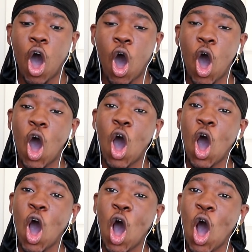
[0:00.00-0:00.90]

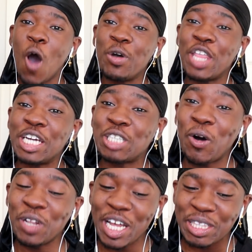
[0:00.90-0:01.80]
Oh, and they
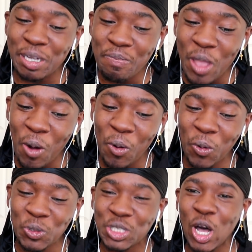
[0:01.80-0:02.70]
don't let them know
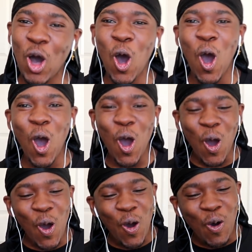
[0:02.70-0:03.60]
who's the
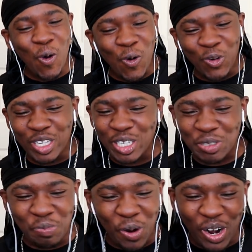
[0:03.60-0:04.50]
old. They
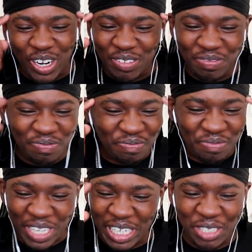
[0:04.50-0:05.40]
smart.
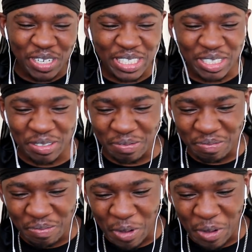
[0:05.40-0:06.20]
Can't trust them.